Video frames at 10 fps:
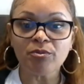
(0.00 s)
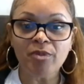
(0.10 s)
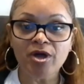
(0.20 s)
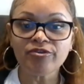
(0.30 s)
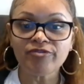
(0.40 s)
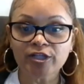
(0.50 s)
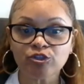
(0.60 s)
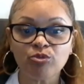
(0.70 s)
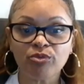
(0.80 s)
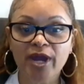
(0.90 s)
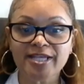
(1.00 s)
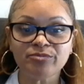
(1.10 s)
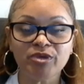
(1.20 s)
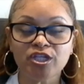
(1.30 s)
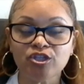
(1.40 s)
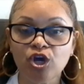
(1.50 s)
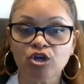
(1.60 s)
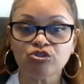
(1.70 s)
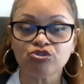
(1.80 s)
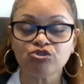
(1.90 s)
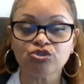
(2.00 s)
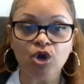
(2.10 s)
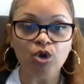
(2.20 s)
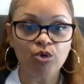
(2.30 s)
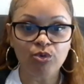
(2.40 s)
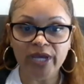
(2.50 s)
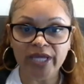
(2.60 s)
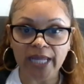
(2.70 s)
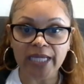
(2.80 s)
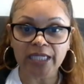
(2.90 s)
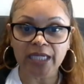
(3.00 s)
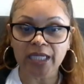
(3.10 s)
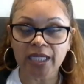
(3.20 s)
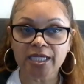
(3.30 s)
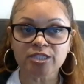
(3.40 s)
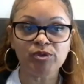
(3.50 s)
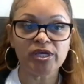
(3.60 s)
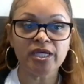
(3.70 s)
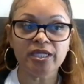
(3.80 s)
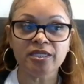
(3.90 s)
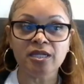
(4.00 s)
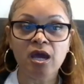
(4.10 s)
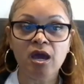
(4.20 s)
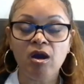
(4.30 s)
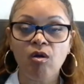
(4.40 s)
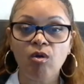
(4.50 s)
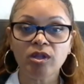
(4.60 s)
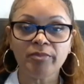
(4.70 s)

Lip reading: So the month of October has been so enlightening. It's been